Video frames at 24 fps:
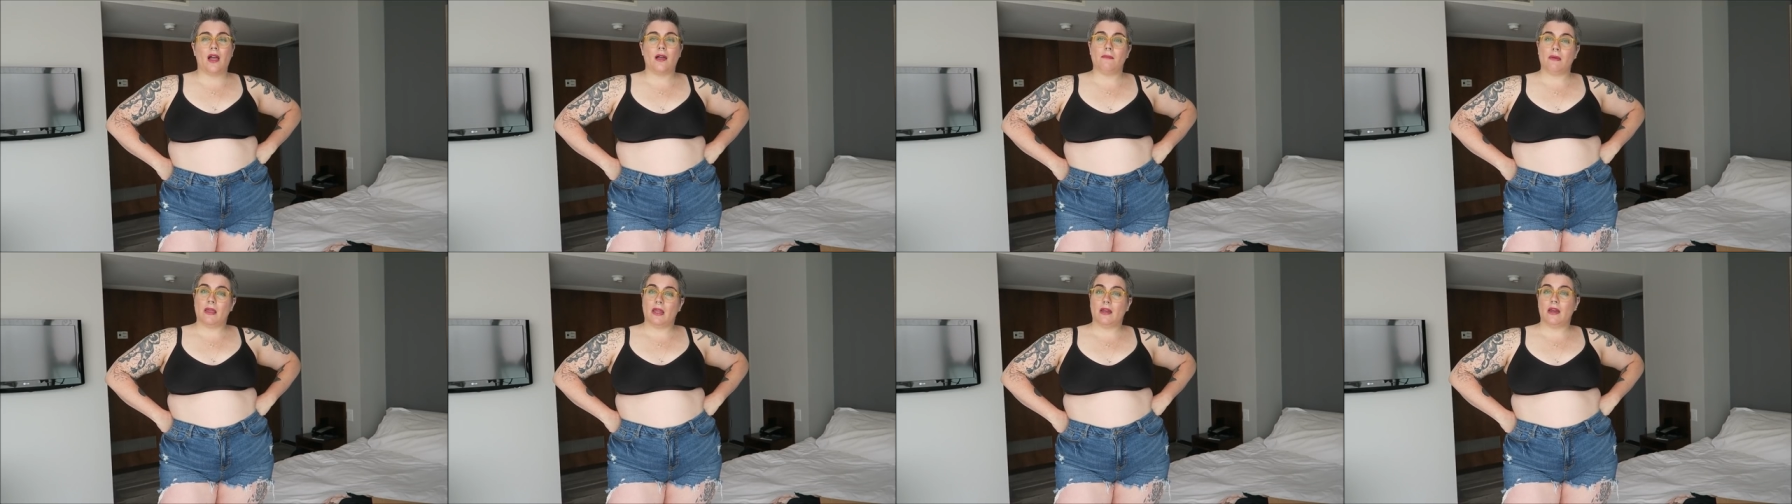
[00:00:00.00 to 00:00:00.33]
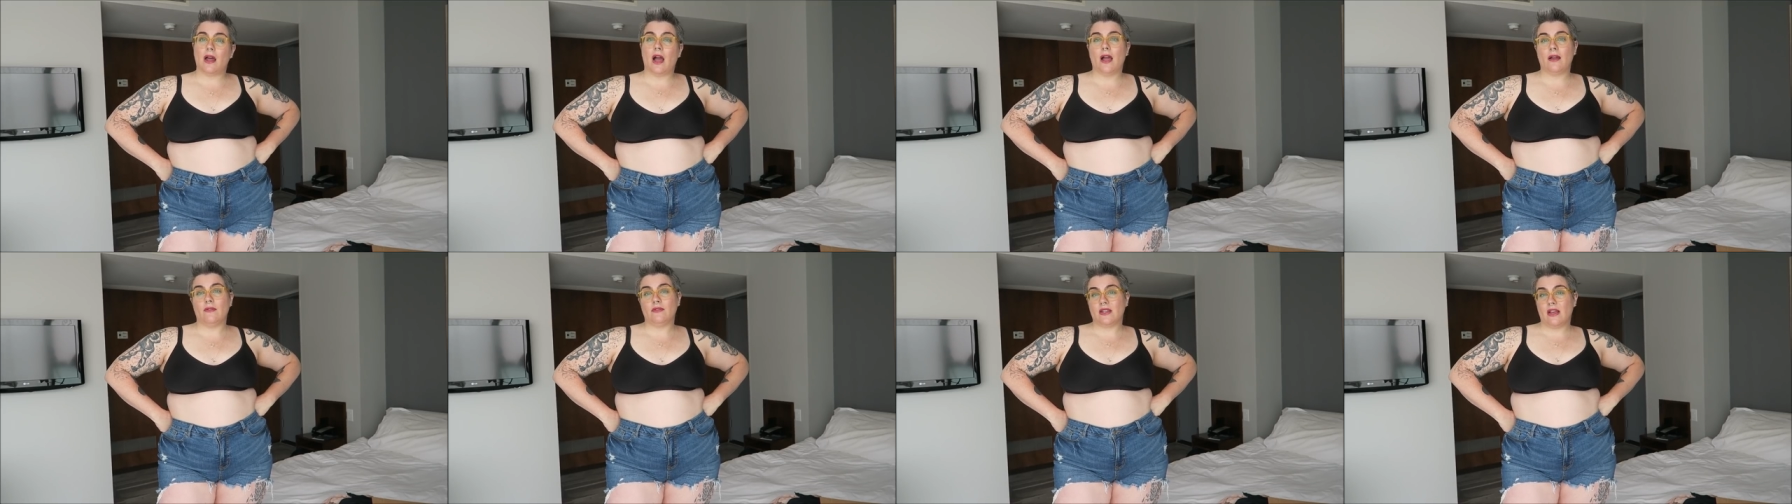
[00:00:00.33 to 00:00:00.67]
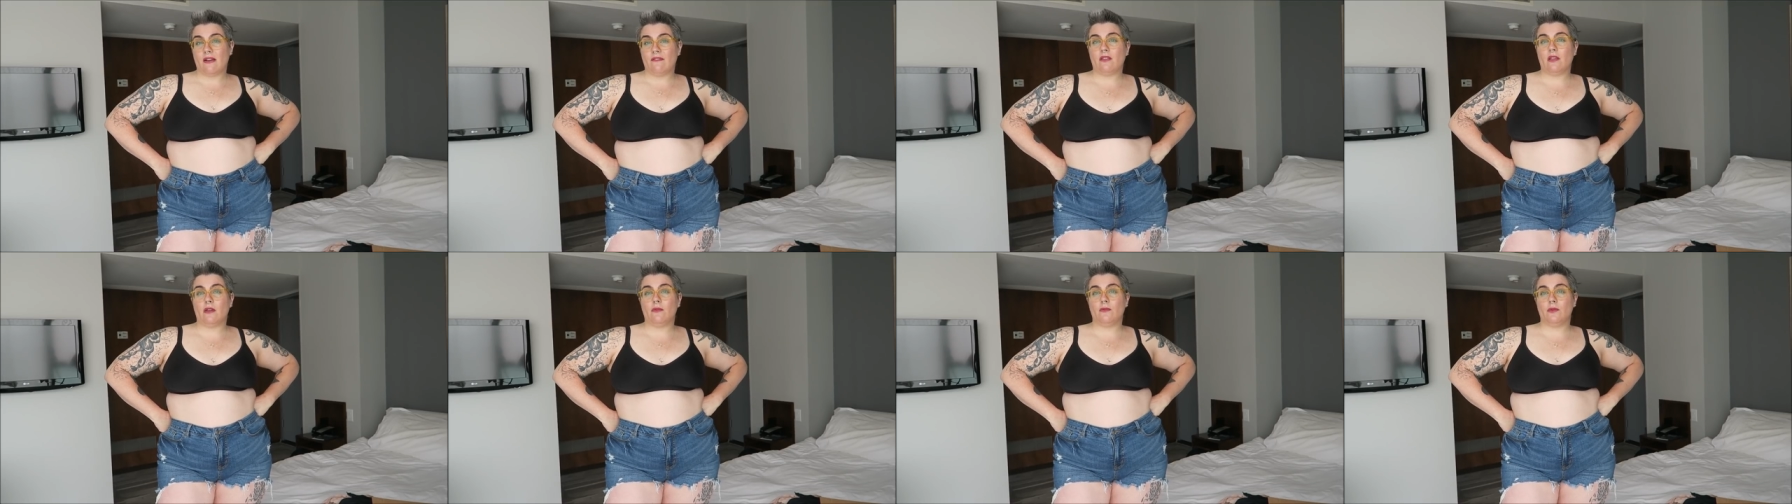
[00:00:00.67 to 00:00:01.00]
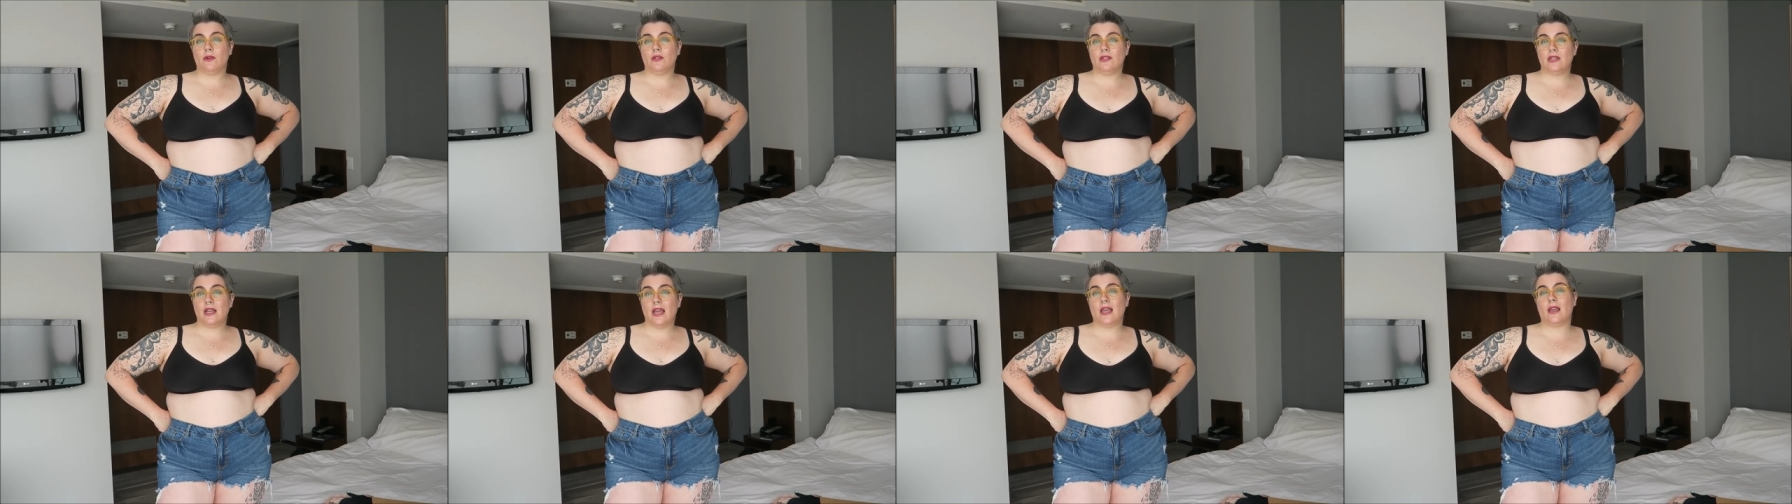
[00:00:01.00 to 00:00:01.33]
I mean, I definitely
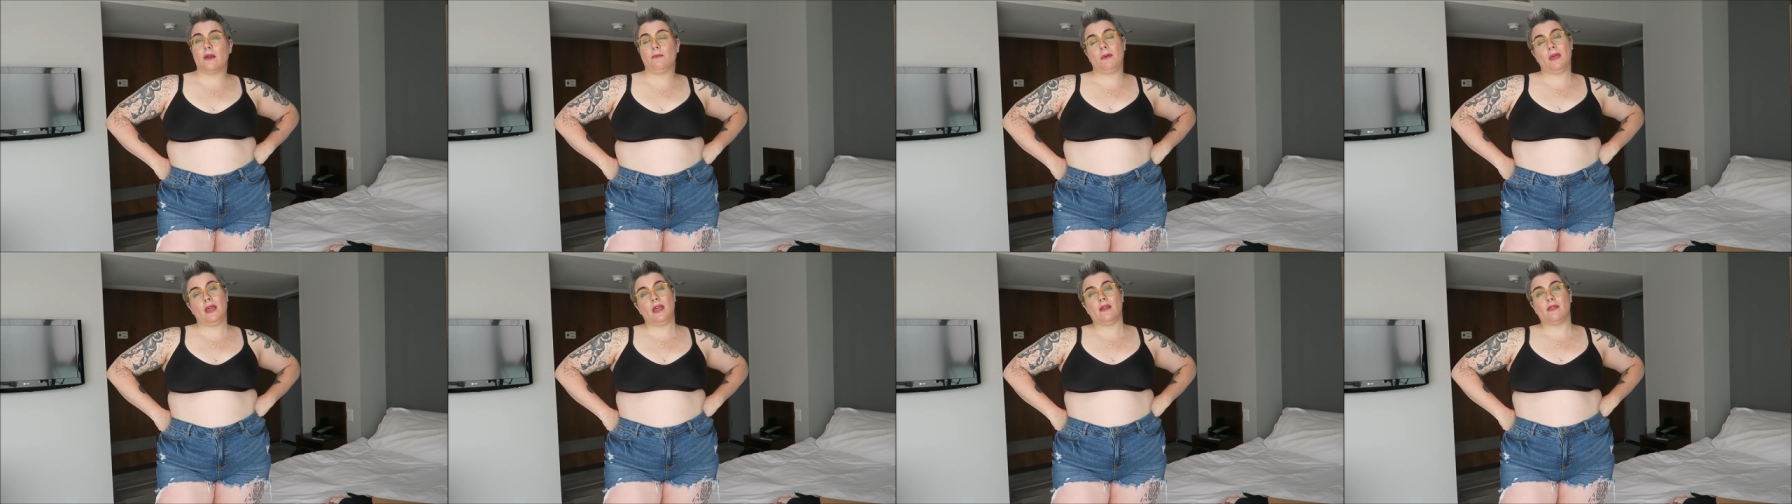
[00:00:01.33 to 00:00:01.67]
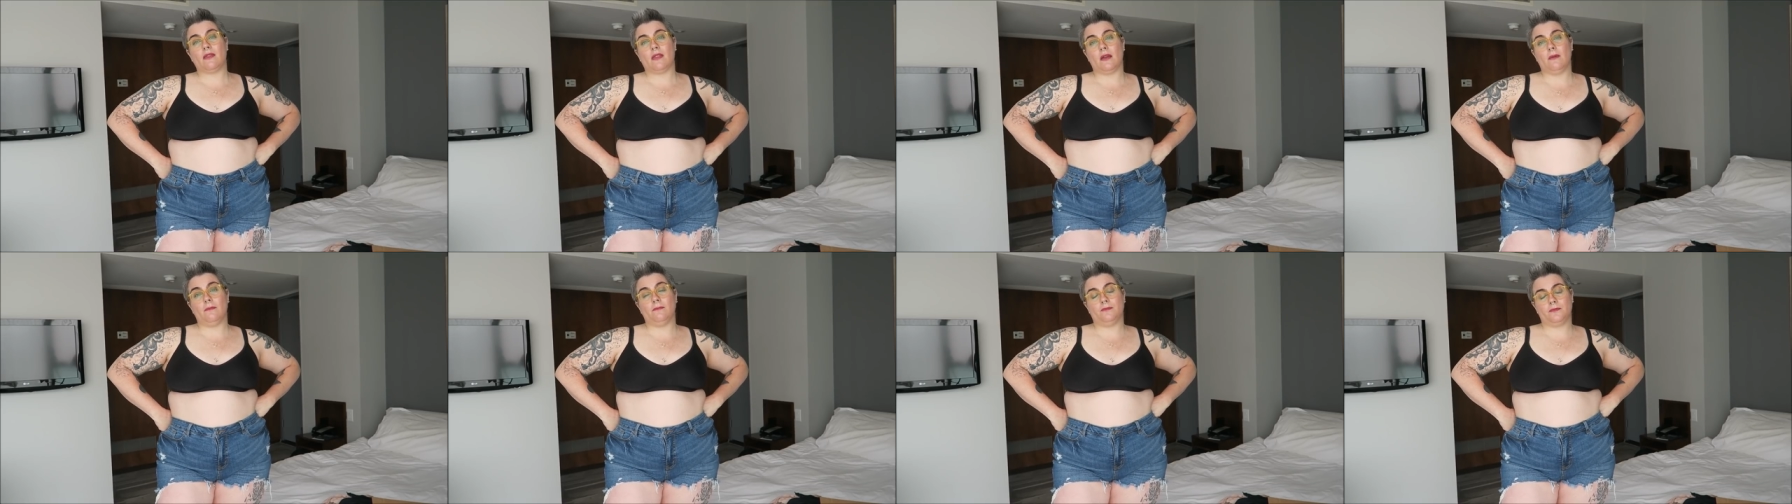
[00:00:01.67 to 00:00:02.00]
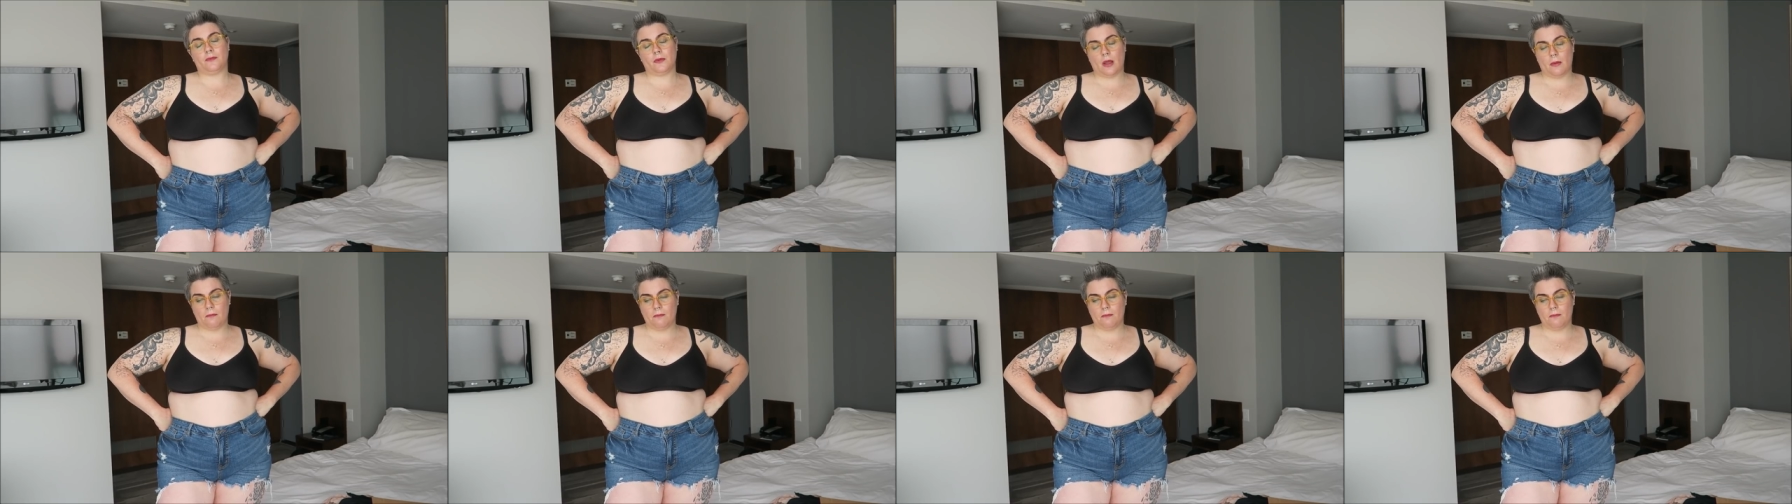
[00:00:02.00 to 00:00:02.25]
would take a peek at them,